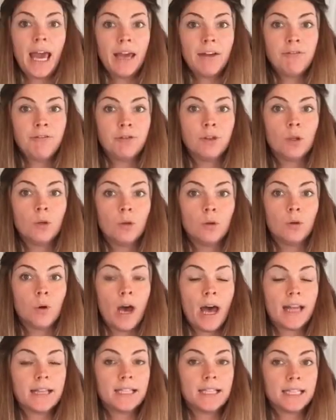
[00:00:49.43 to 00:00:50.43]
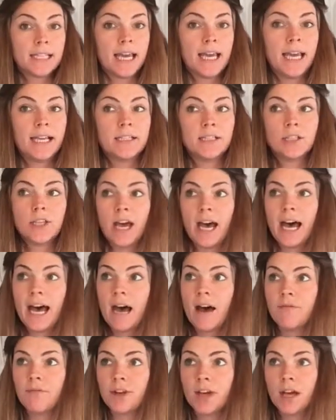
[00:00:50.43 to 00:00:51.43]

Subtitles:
If you decide to have